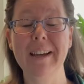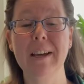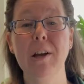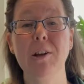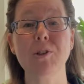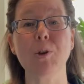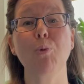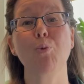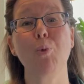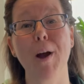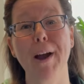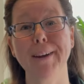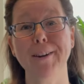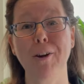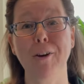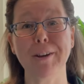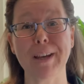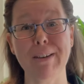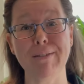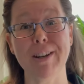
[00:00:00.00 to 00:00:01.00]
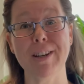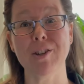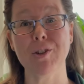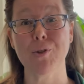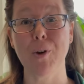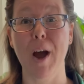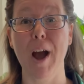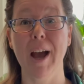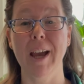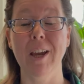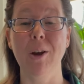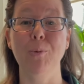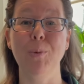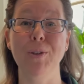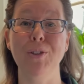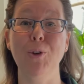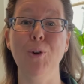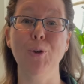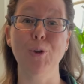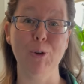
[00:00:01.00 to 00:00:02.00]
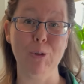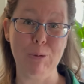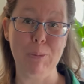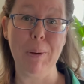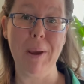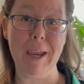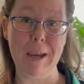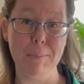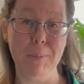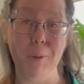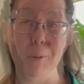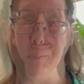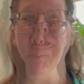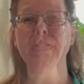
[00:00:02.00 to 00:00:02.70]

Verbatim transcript: So why not give it a try with your young people?